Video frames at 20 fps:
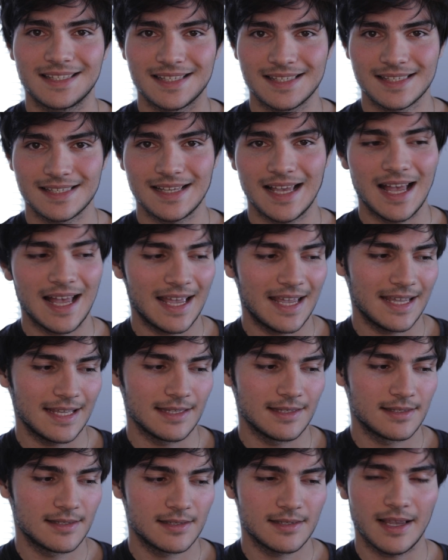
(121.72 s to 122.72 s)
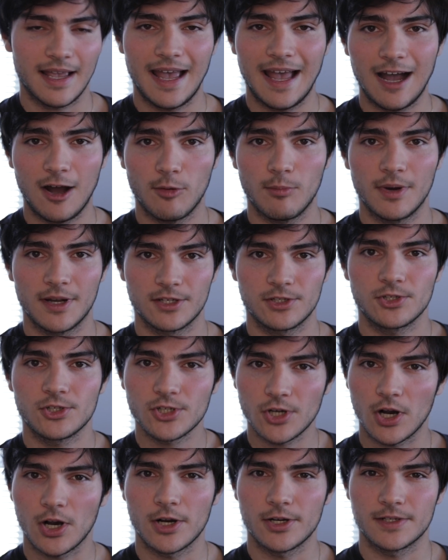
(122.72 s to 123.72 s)
decides how much
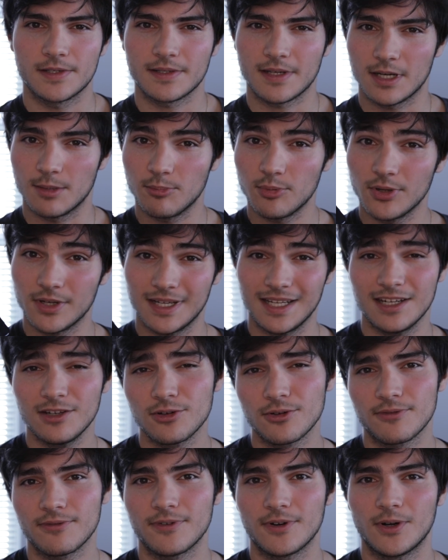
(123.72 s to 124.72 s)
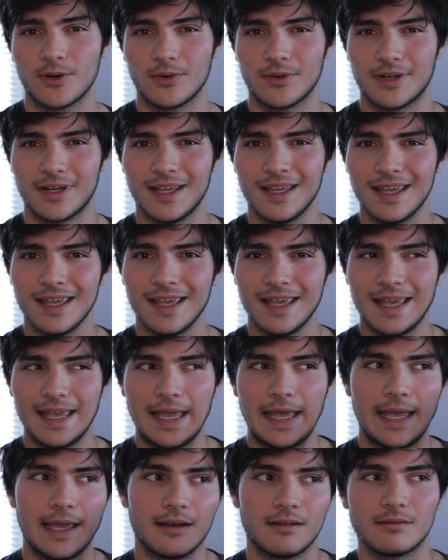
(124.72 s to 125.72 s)
charge is going to put in your phone,
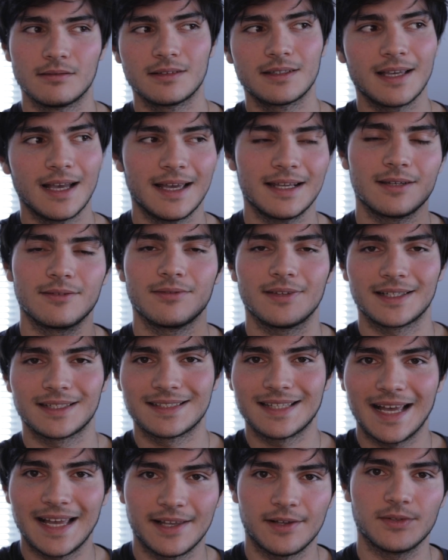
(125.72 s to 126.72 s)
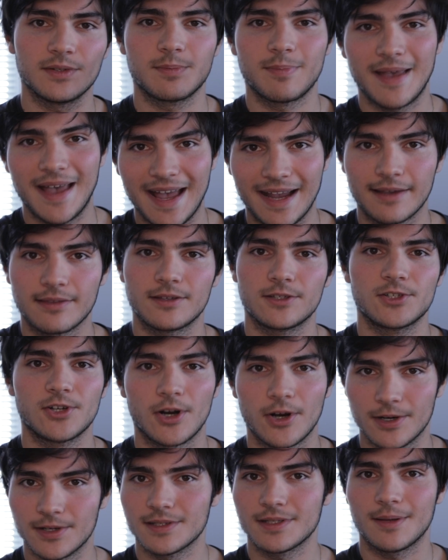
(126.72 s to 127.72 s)
and kind of like dials back the
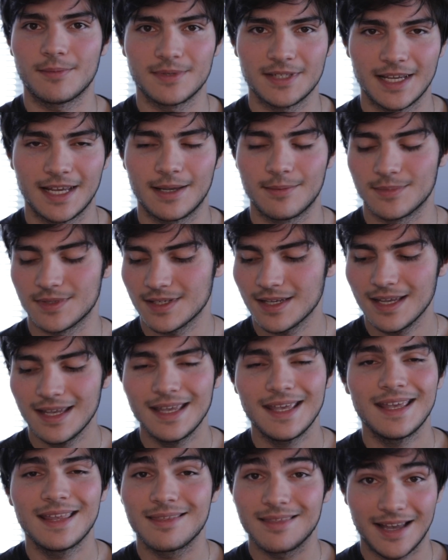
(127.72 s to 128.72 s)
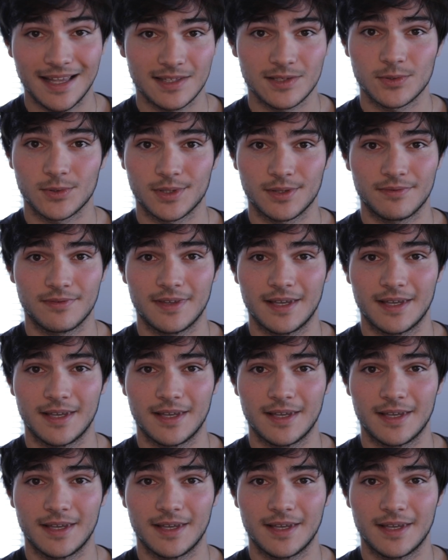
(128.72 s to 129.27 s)
charge sometimes, that sort of